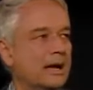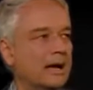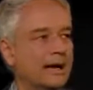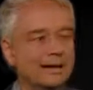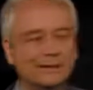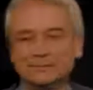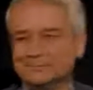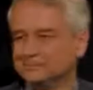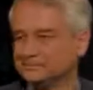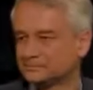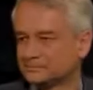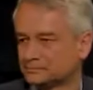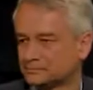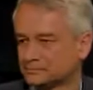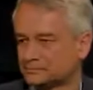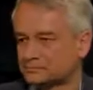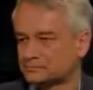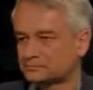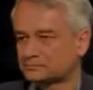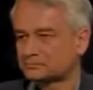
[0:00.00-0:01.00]
And
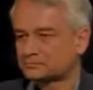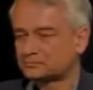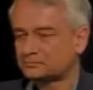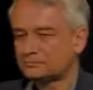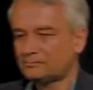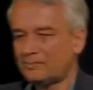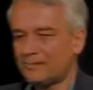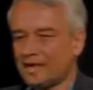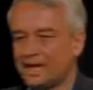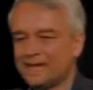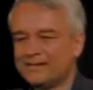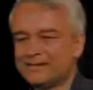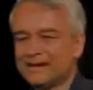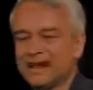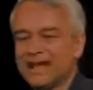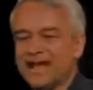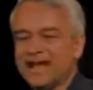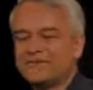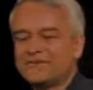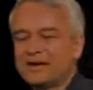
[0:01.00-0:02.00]

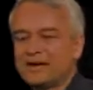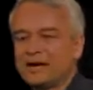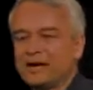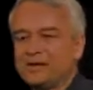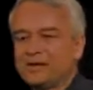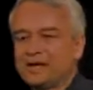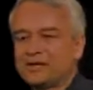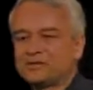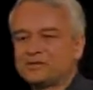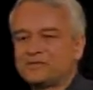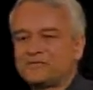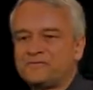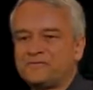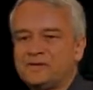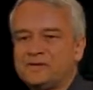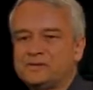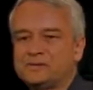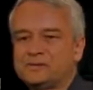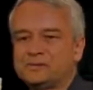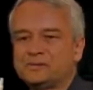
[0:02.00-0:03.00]
then I have an electric
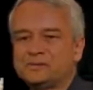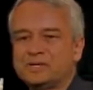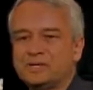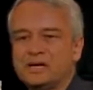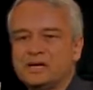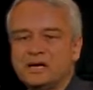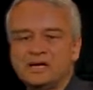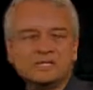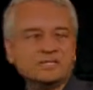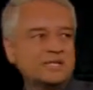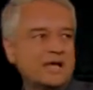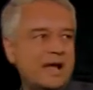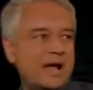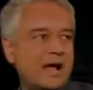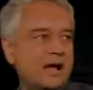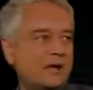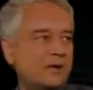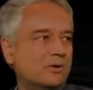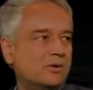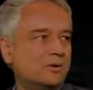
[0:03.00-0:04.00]
field, a
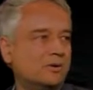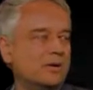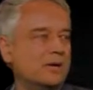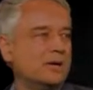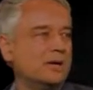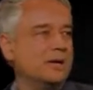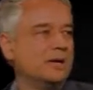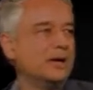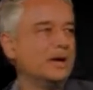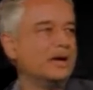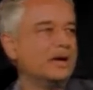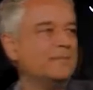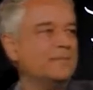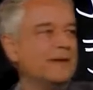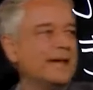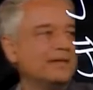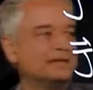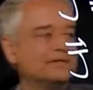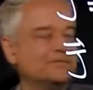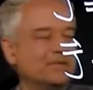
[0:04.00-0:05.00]
tau, and a
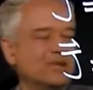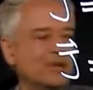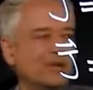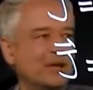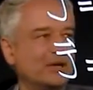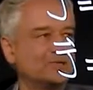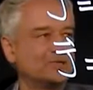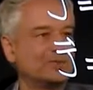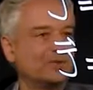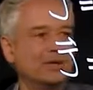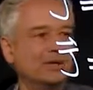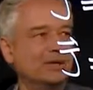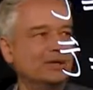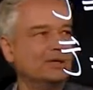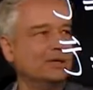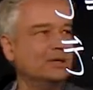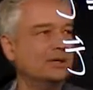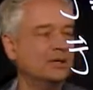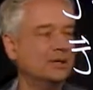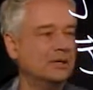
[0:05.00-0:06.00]
mass of the electron.
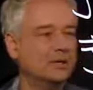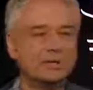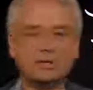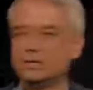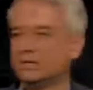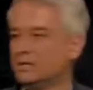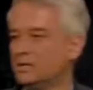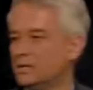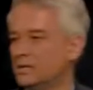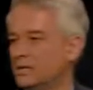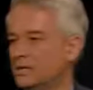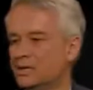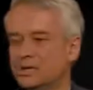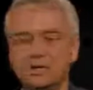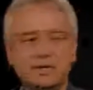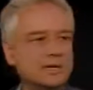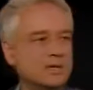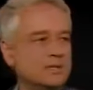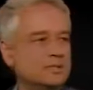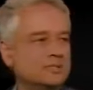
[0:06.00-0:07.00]

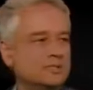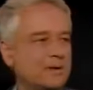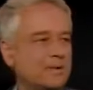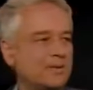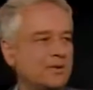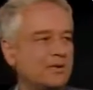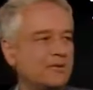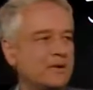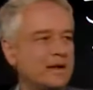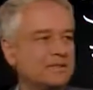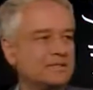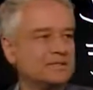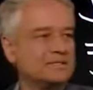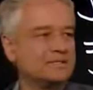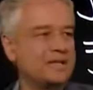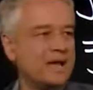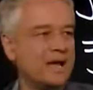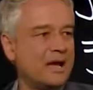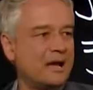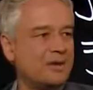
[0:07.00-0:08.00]
So I'm going to write the
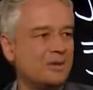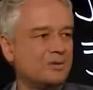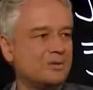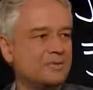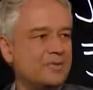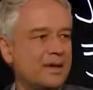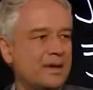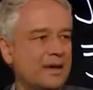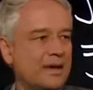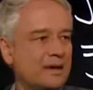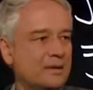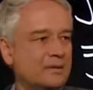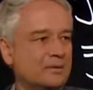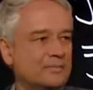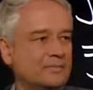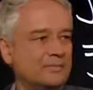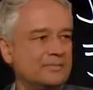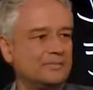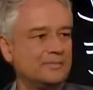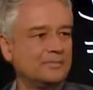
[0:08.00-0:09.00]
tau
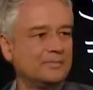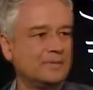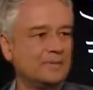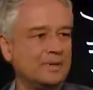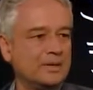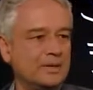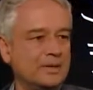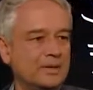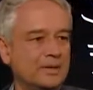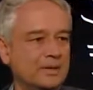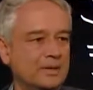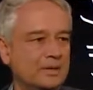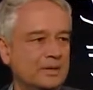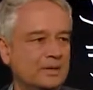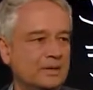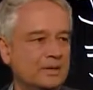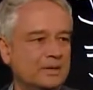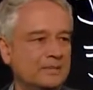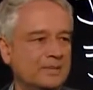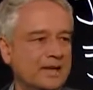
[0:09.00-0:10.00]
there,
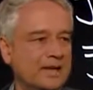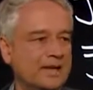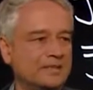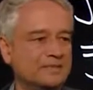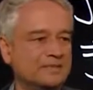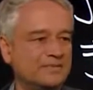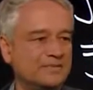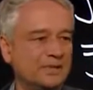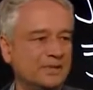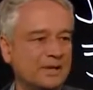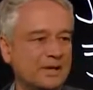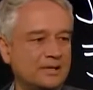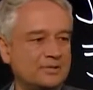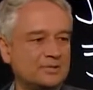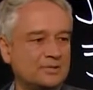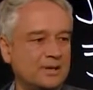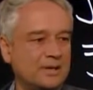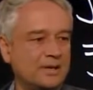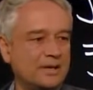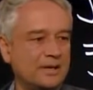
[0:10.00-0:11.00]
and the mass of the
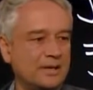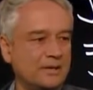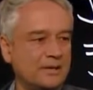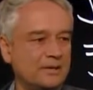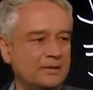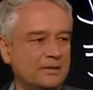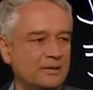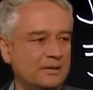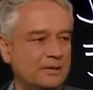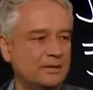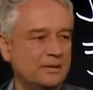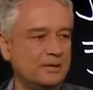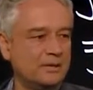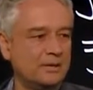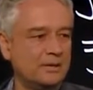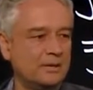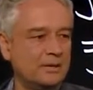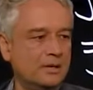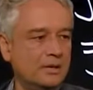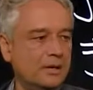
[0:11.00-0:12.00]
electron here,
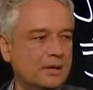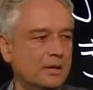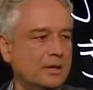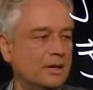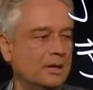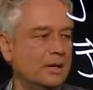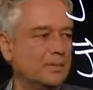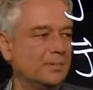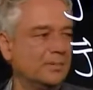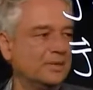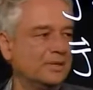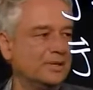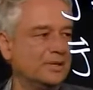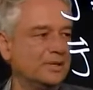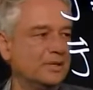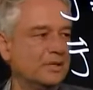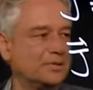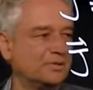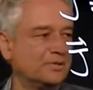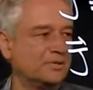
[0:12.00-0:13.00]
and put
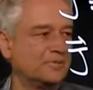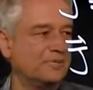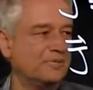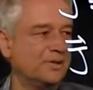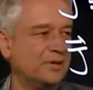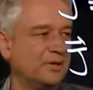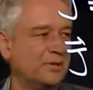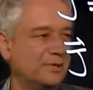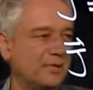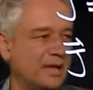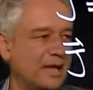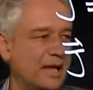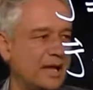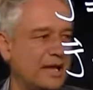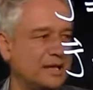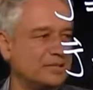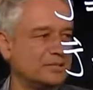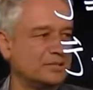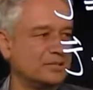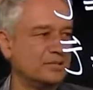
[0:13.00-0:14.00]
the electric field
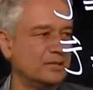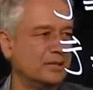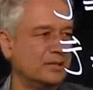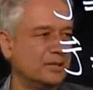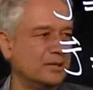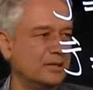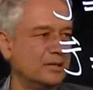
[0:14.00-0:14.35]
last.